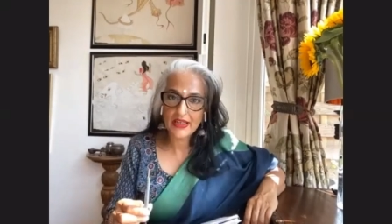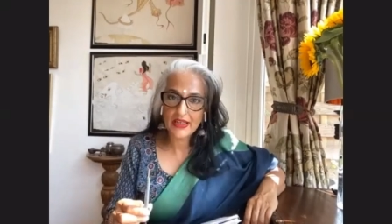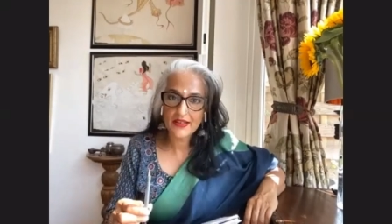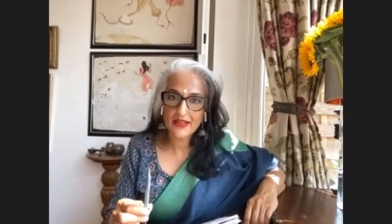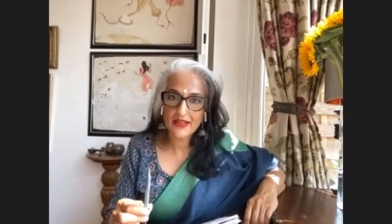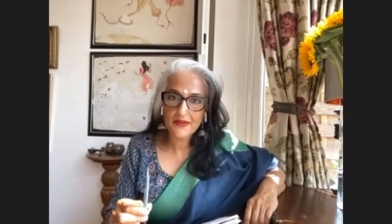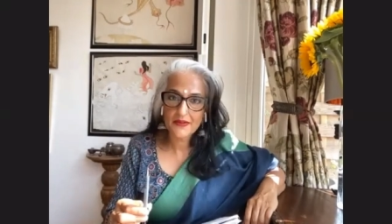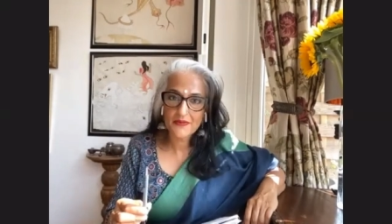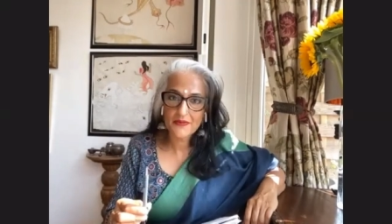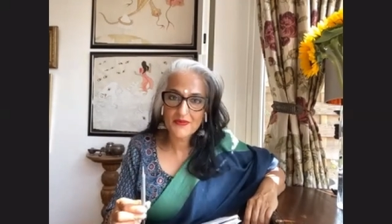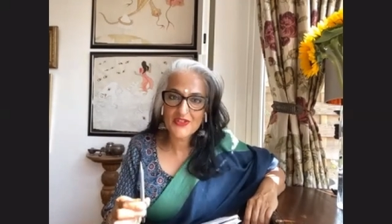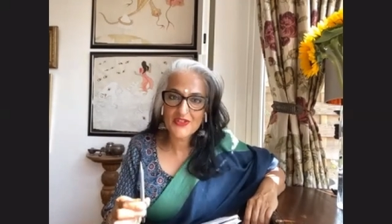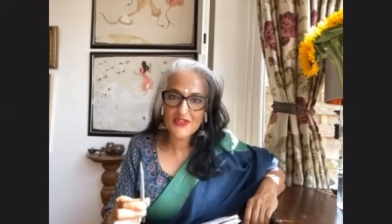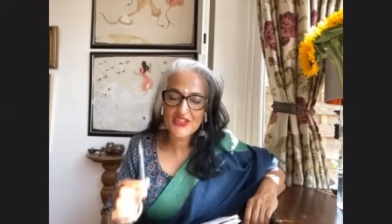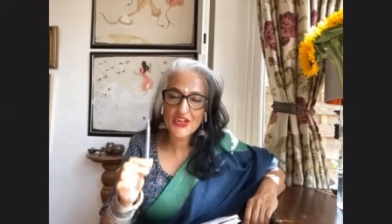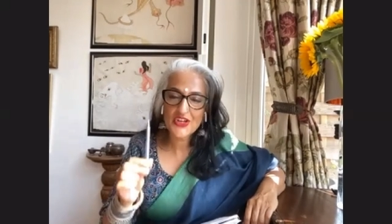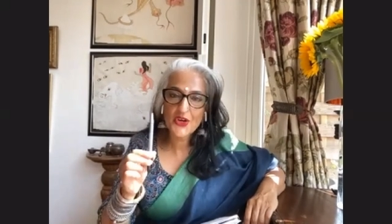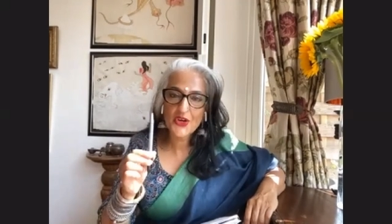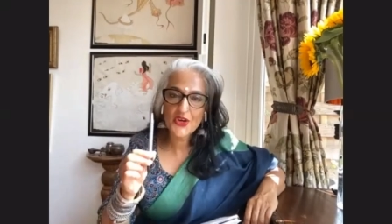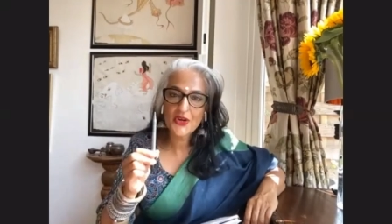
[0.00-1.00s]
So it's
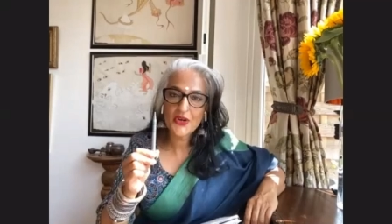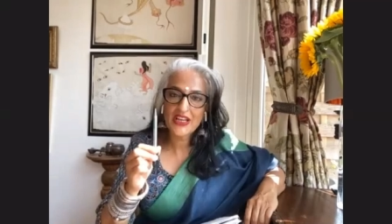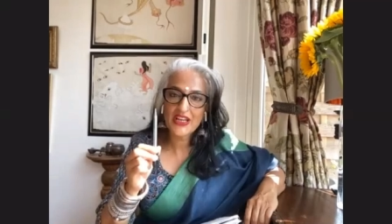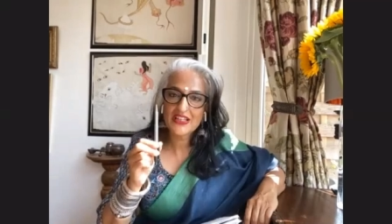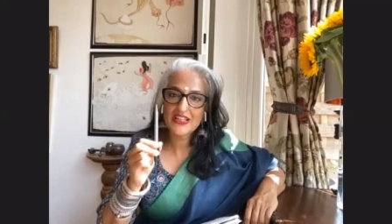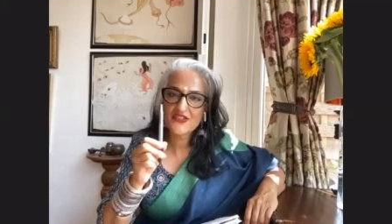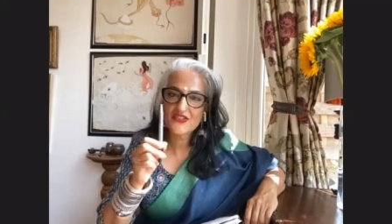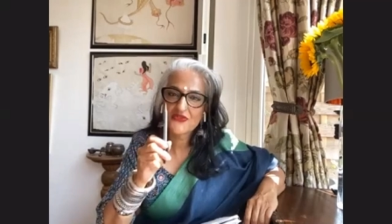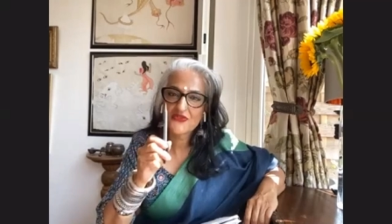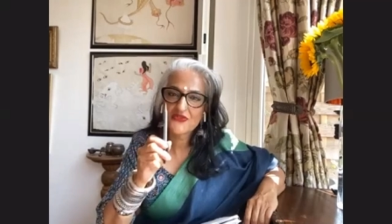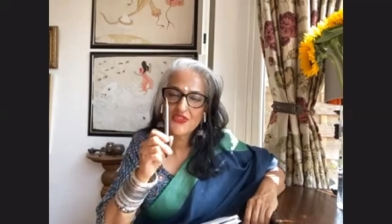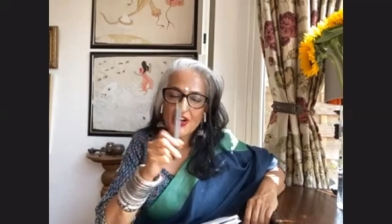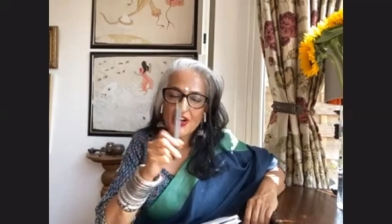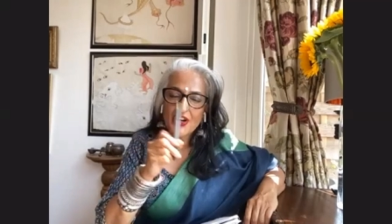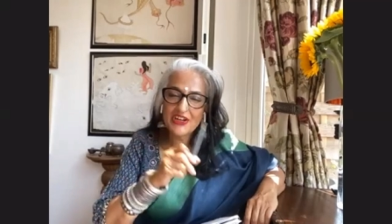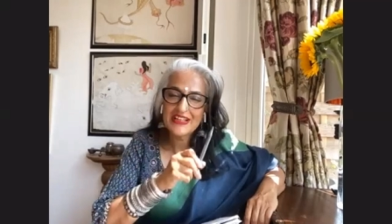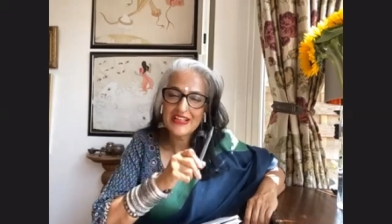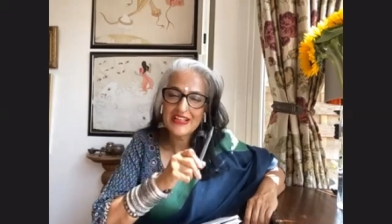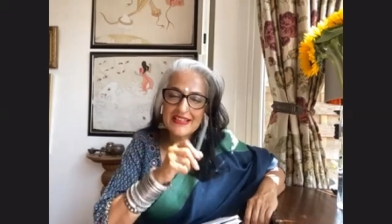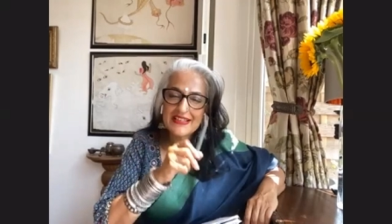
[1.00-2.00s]
very seldom
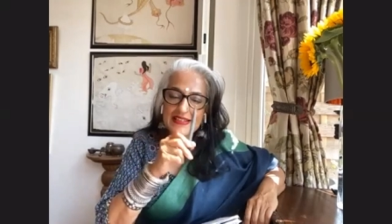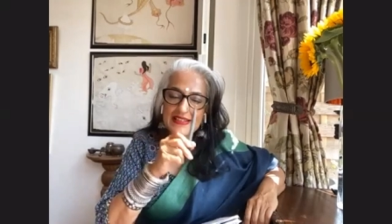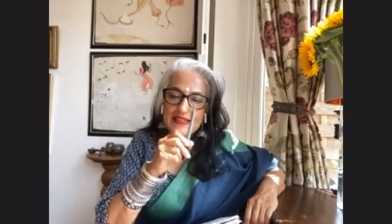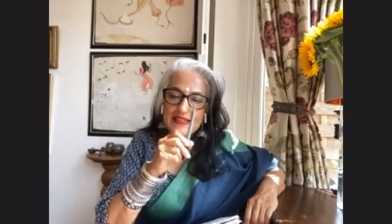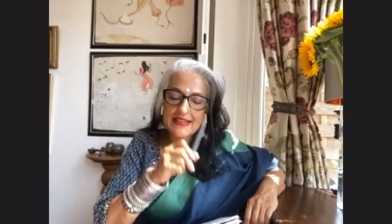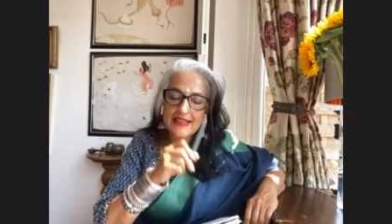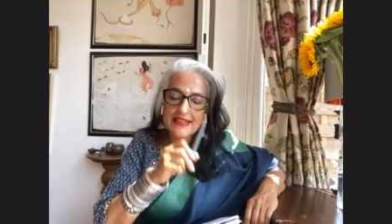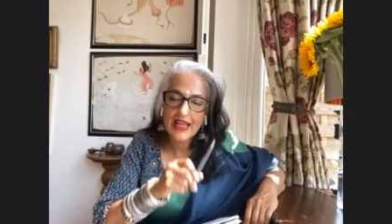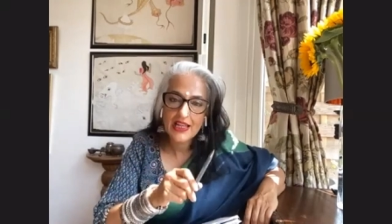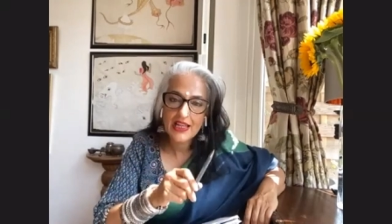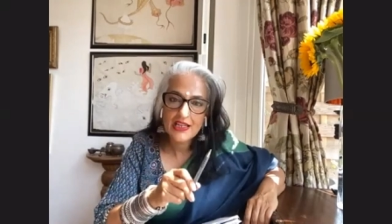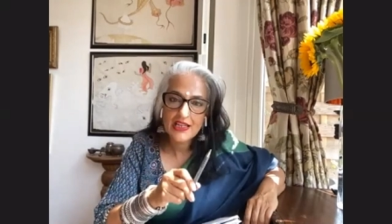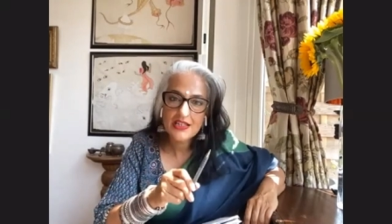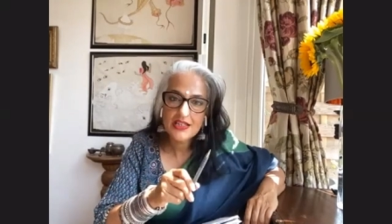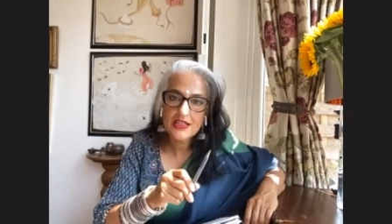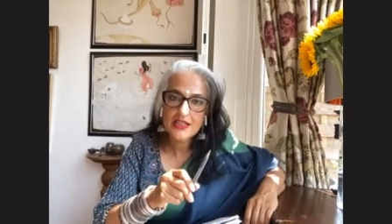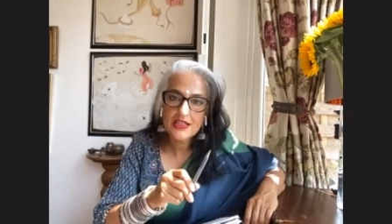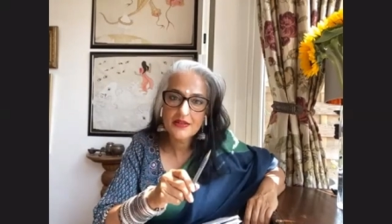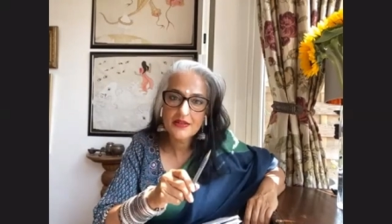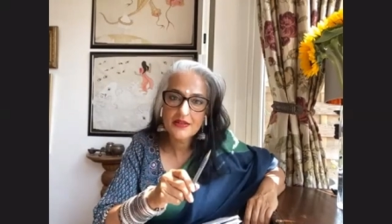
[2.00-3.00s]
that you get
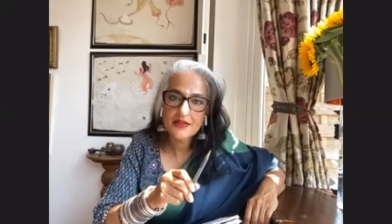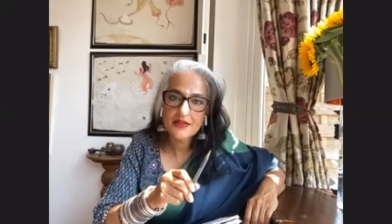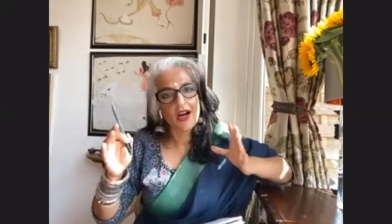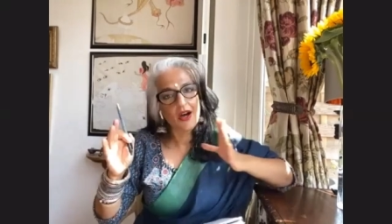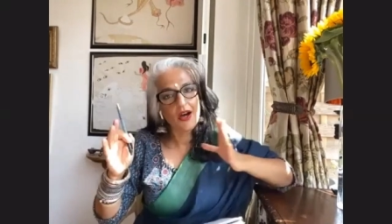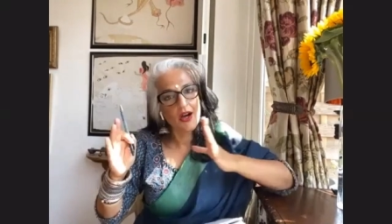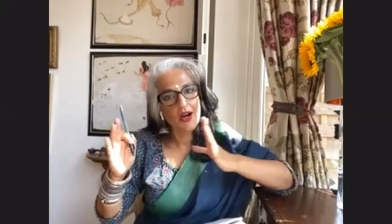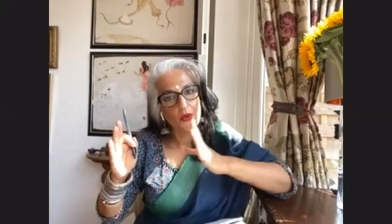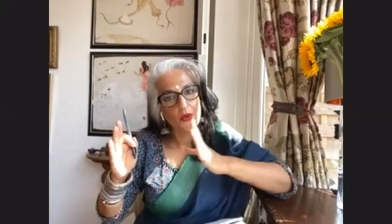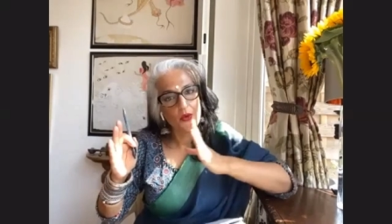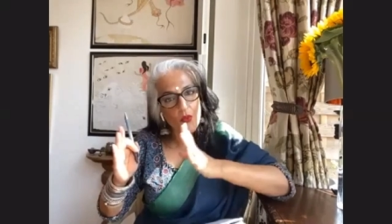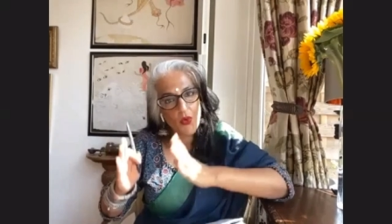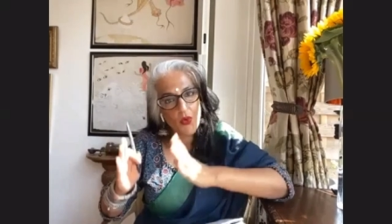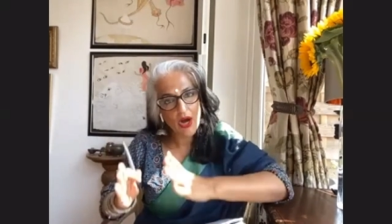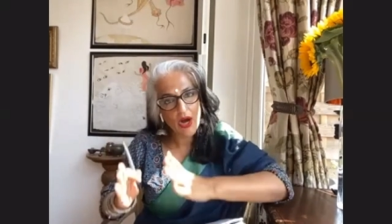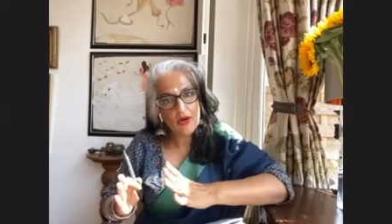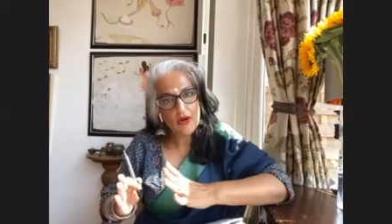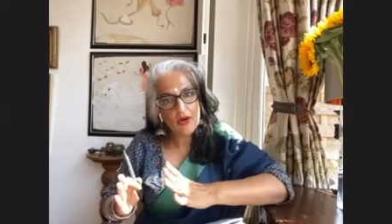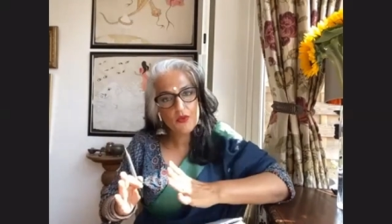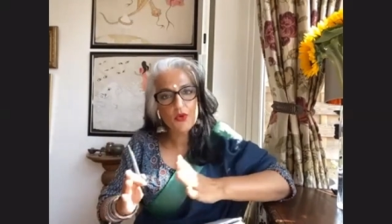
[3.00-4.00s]
one
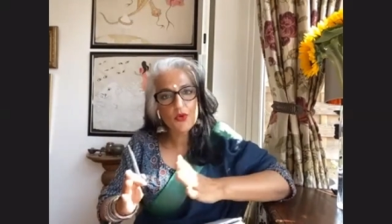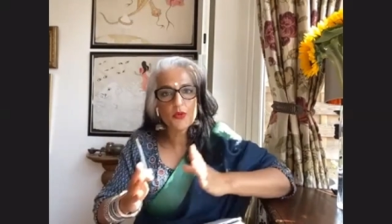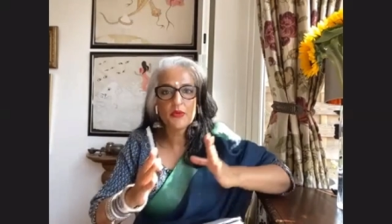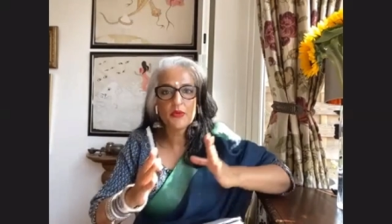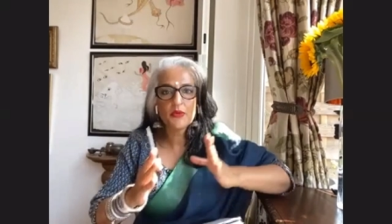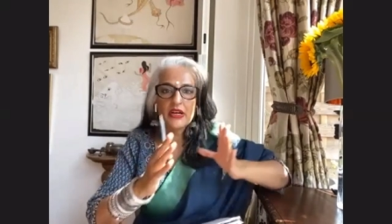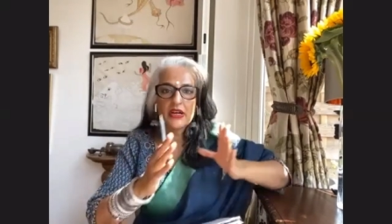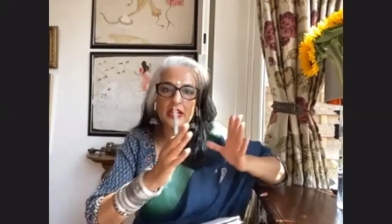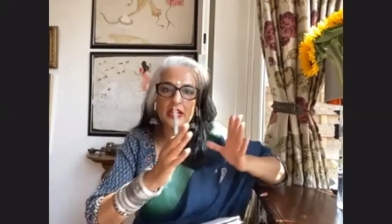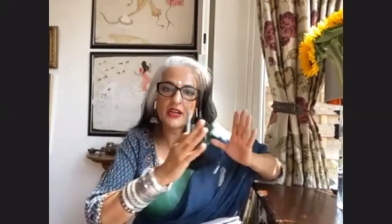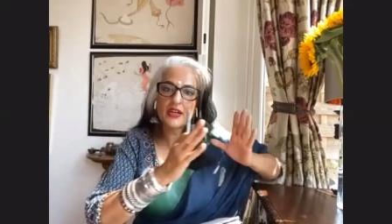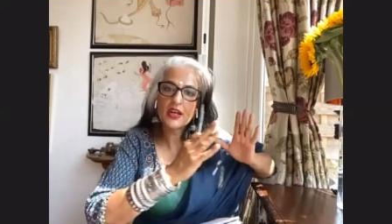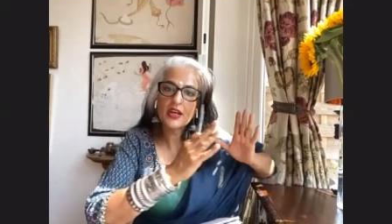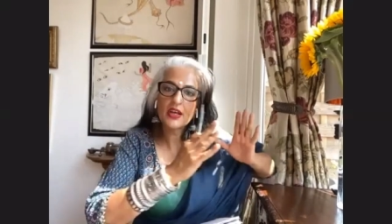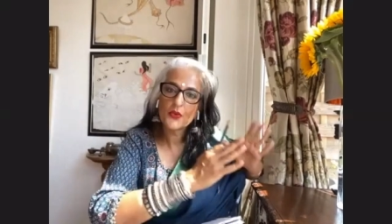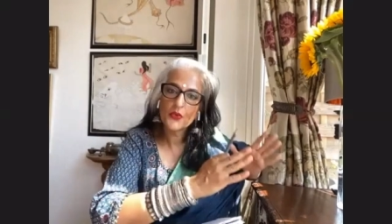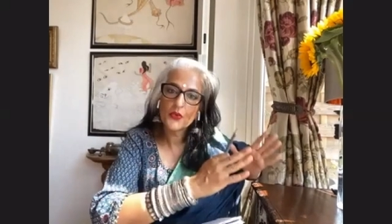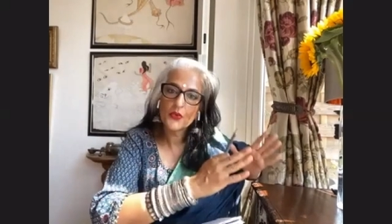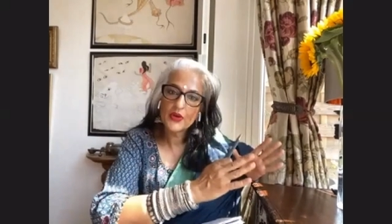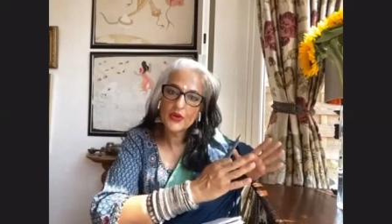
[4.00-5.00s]
woman with more
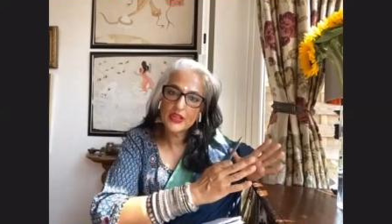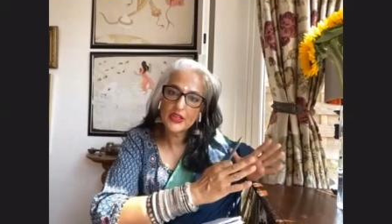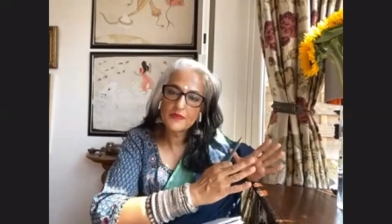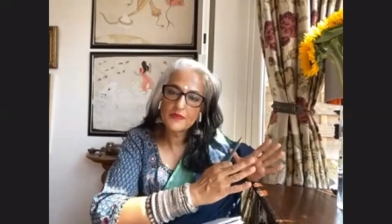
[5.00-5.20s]
men.